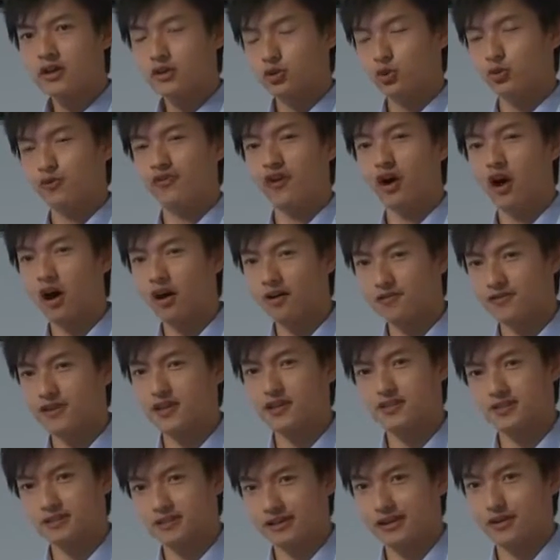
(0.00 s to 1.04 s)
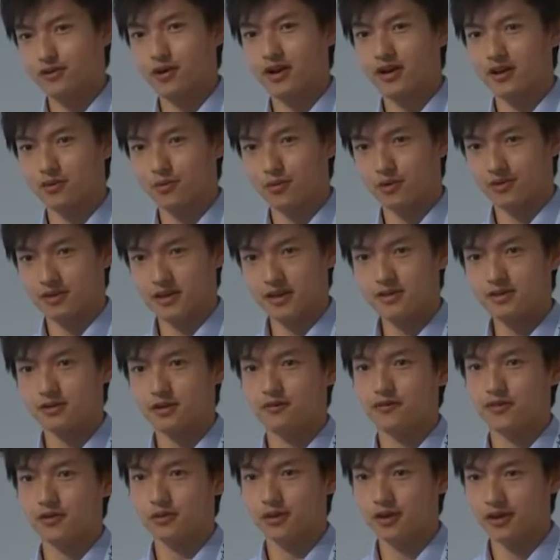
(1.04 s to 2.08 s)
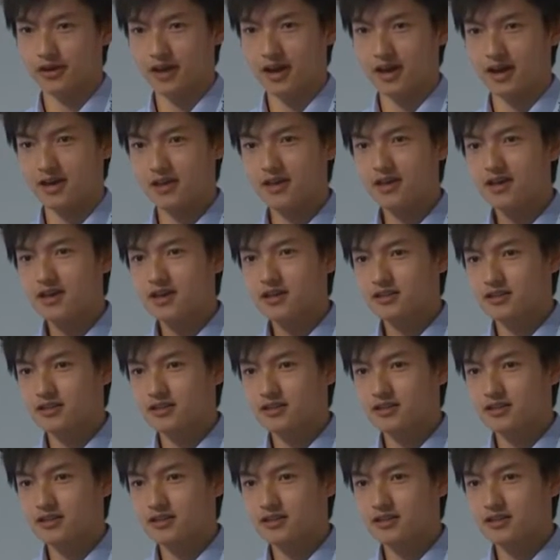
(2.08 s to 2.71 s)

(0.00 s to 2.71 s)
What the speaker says: sort of obviously creditworthy. So if you look at